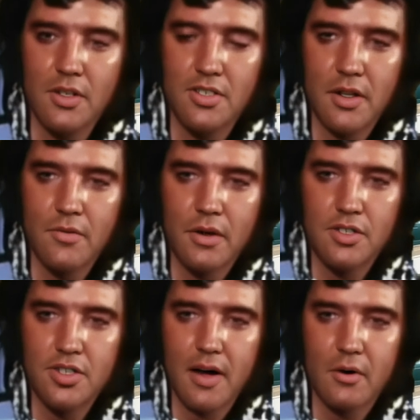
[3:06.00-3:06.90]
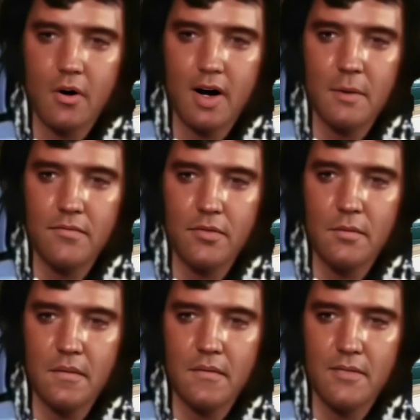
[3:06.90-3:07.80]
consider his channel
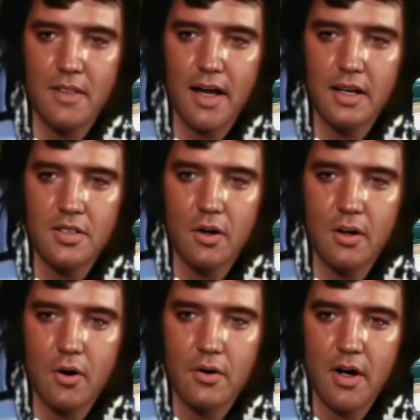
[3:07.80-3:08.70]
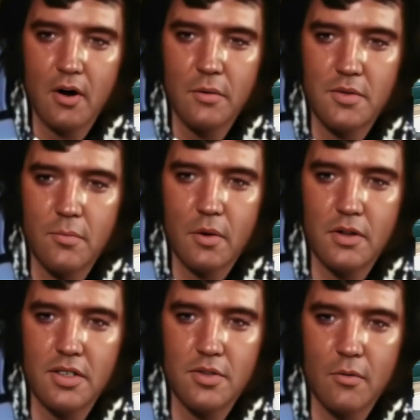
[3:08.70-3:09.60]
harmful. That is a load of Elvis
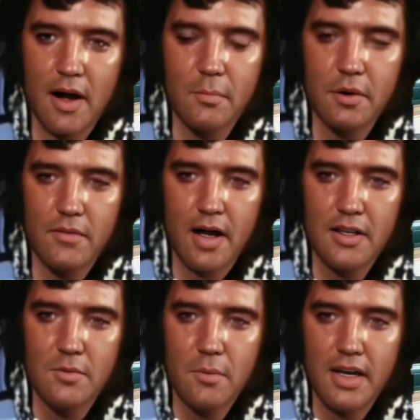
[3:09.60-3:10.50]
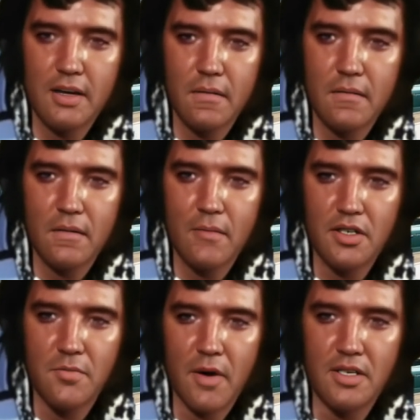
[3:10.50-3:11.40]
Presley's crap if you ask me.
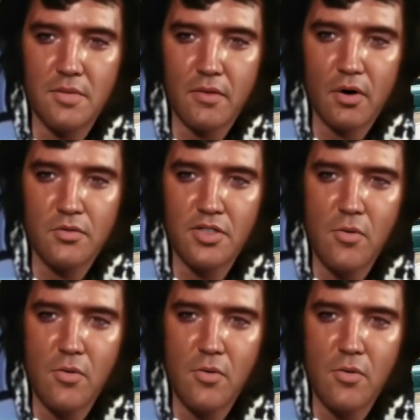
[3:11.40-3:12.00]
Let's face it, folks,